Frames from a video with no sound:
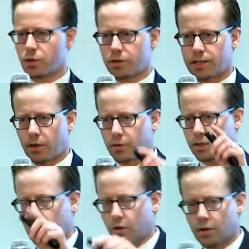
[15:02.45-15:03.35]
So it's now with
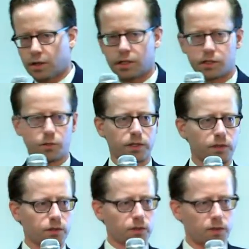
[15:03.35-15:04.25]
the court. It's with
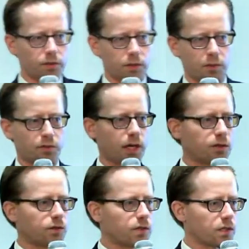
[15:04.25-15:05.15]
our service
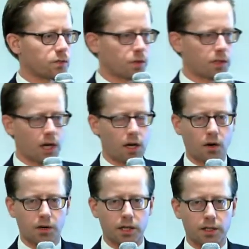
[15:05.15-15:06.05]
providers. It's with
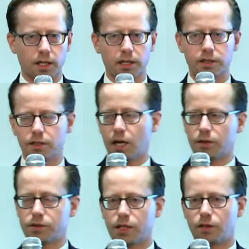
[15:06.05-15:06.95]
our
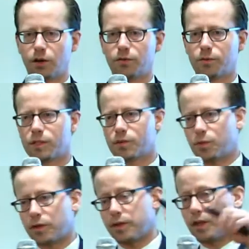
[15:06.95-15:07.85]
outside law firm. It's
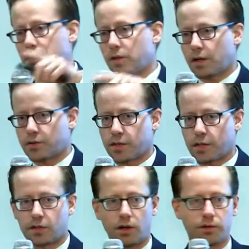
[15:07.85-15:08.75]
with their
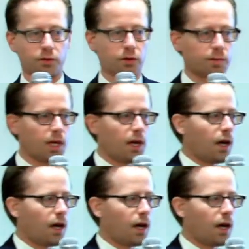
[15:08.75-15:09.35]
outside law firm.